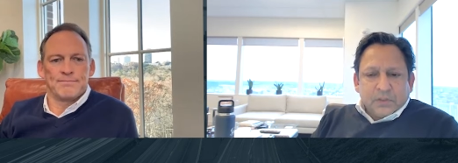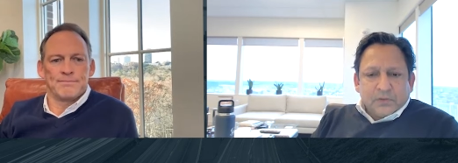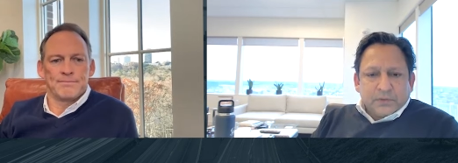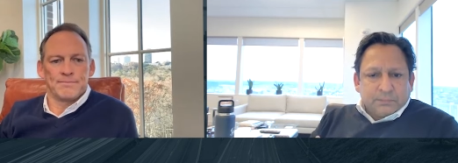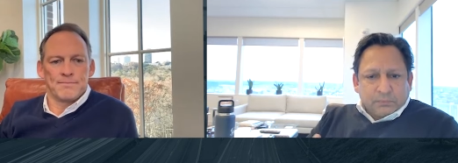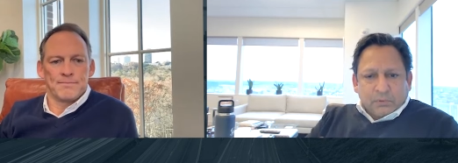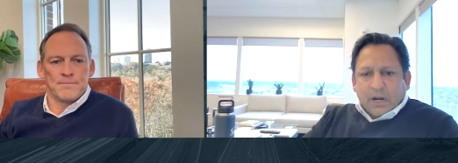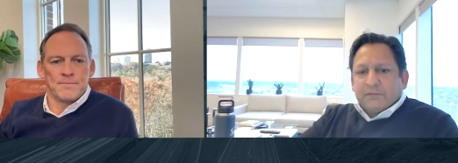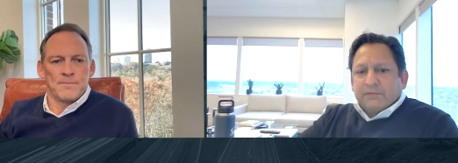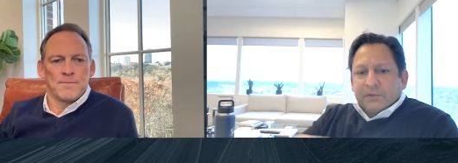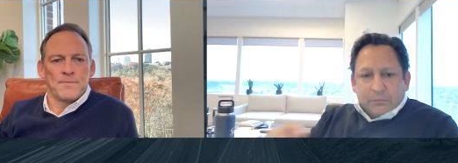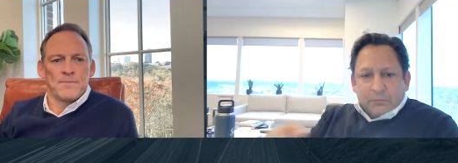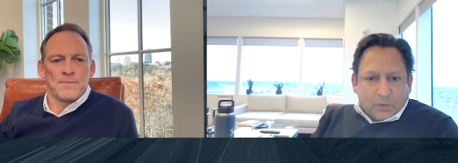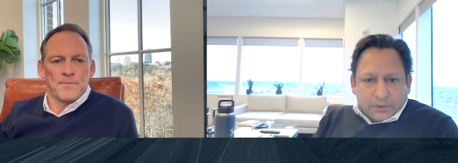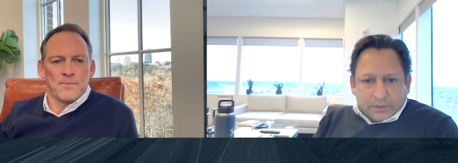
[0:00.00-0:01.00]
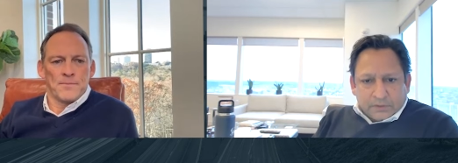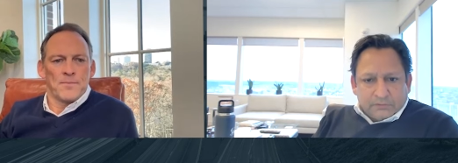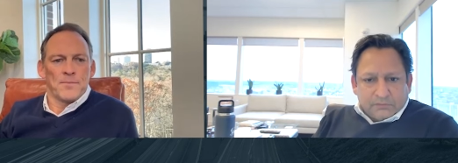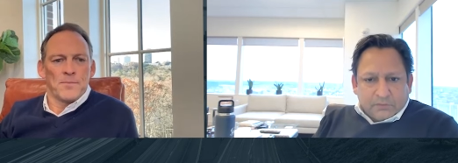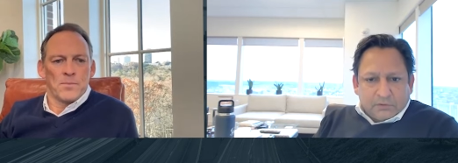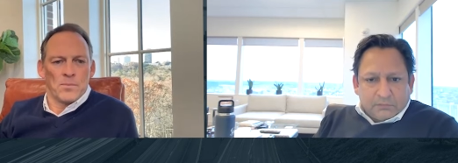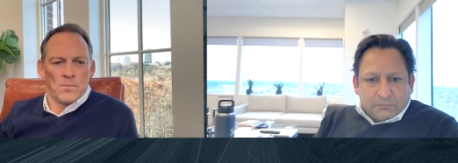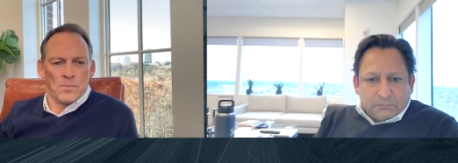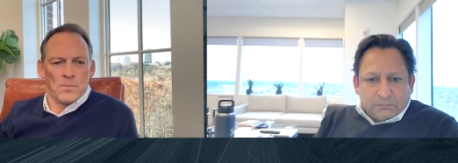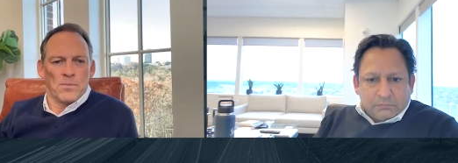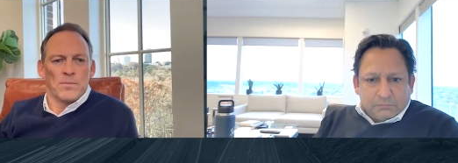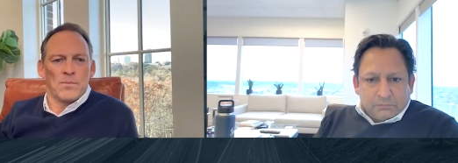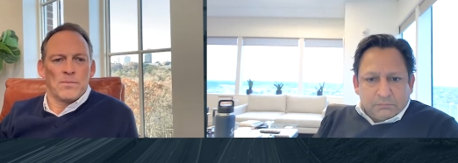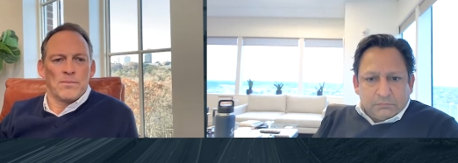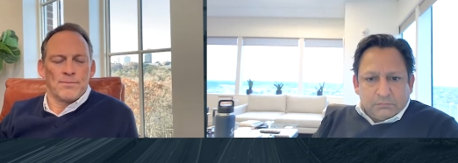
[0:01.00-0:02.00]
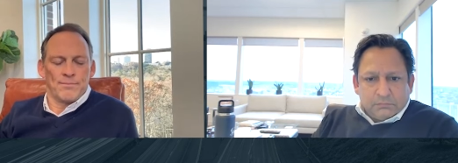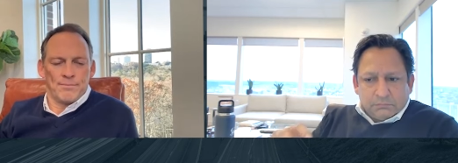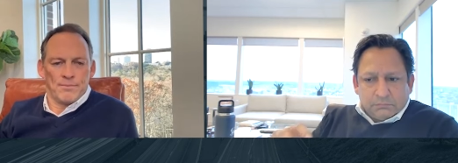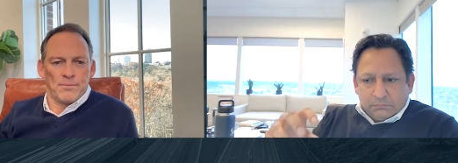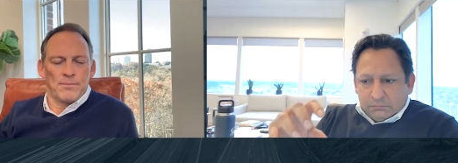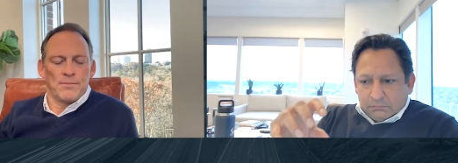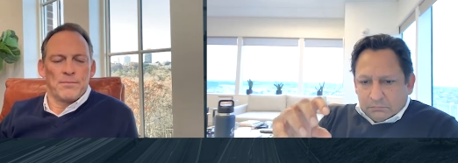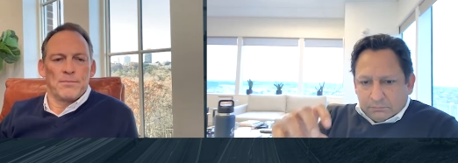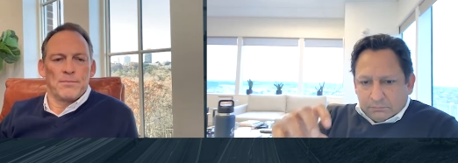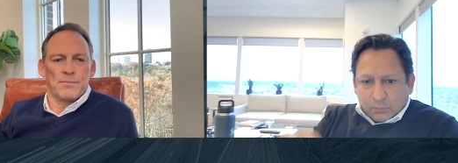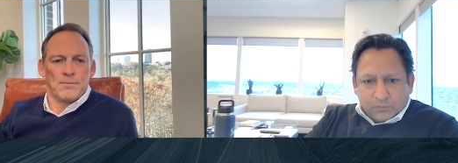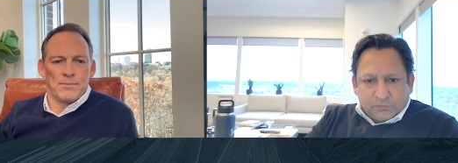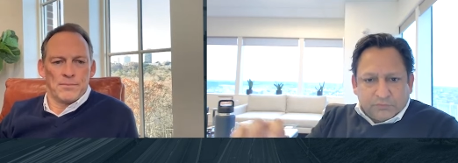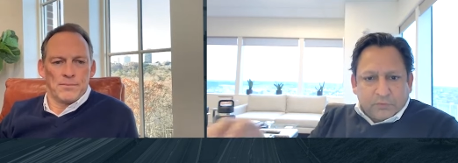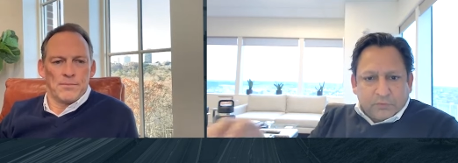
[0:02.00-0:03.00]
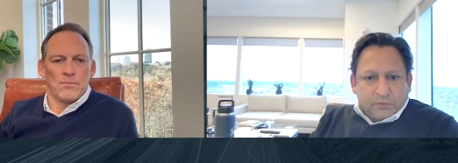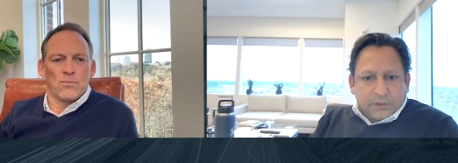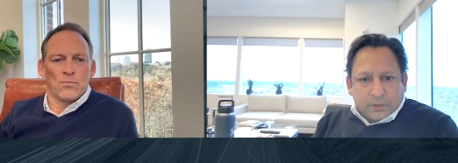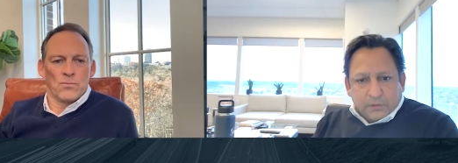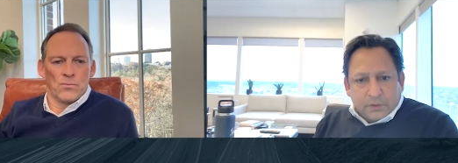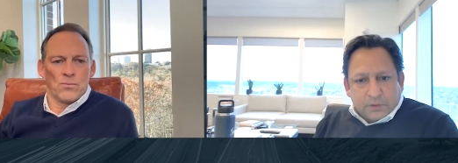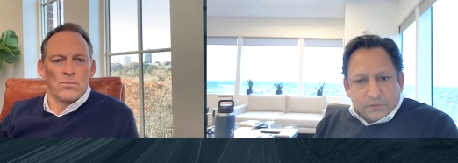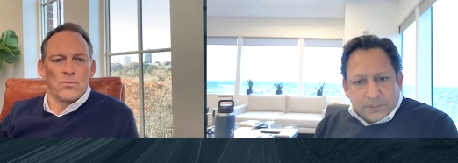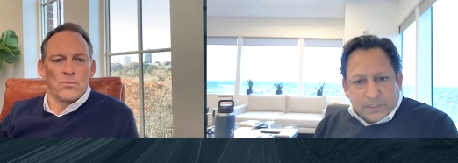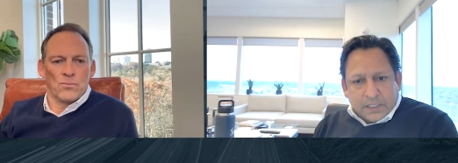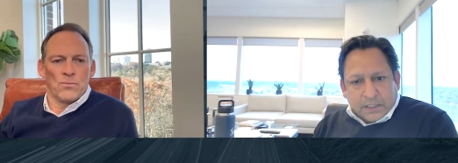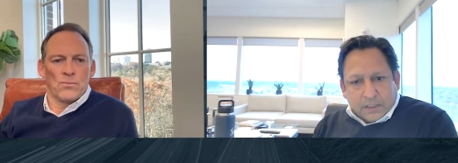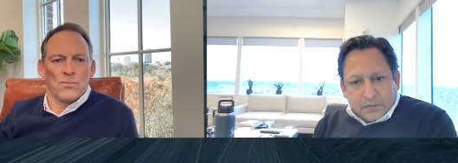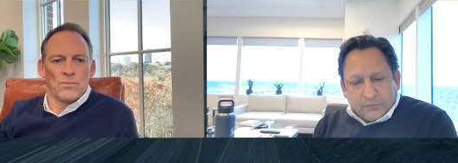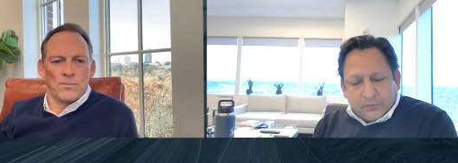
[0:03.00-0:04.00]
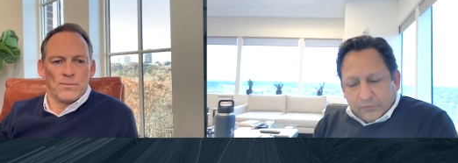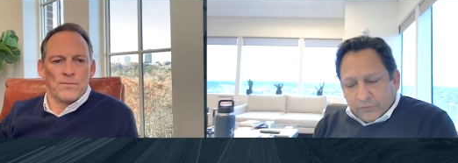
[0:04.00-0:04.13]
Speaker 1: the private market of our portfolio hotels